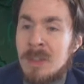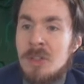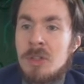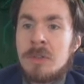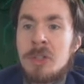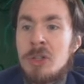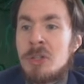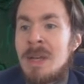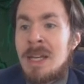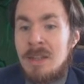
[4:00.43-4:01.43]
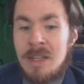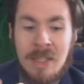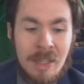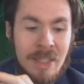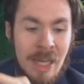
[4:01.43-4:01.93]
So if Dirgebat is
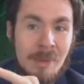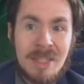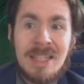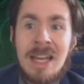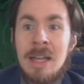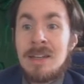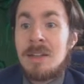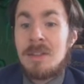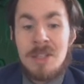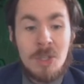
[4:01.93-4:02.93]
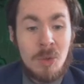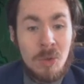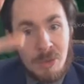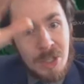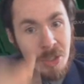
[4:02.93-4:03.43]
on the top of the stack, this
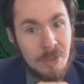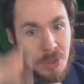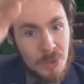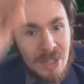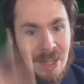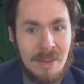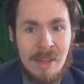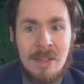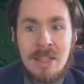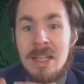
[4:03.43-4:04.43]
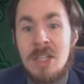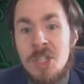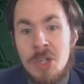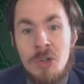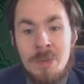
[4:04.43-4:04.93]
whole creature, this whole stack of things
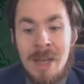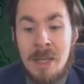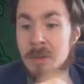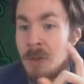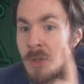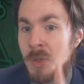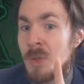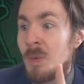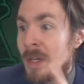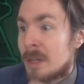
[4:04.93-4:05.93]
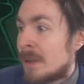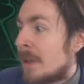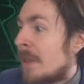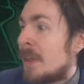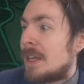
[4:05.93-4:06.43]
is Dirgebat. There is only one.
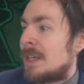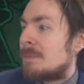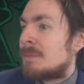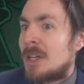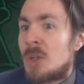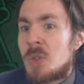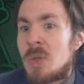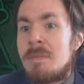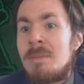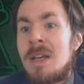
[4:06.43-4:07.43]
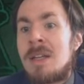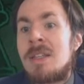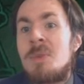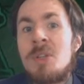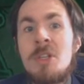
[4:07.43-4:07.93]
Also keep in mind
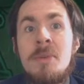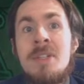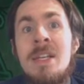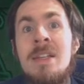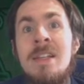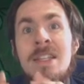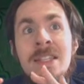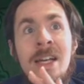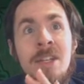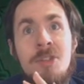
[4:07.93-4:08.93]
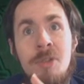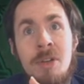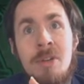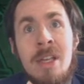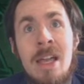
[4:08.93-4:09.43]
that when you mutate, it is not
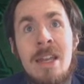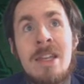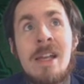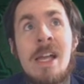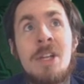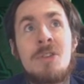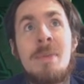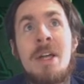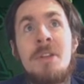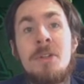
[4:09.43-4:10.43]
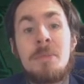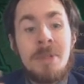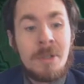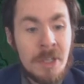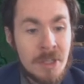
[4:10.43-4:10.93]
triggering any enter the battlefield
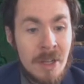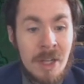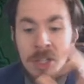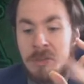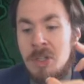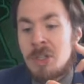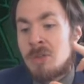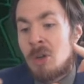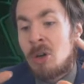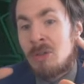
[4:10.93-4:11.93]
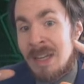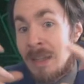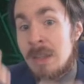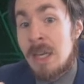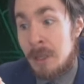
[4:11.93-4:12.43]
abilities. The creature is already
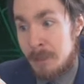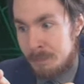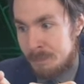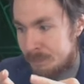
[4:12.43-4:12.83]
there.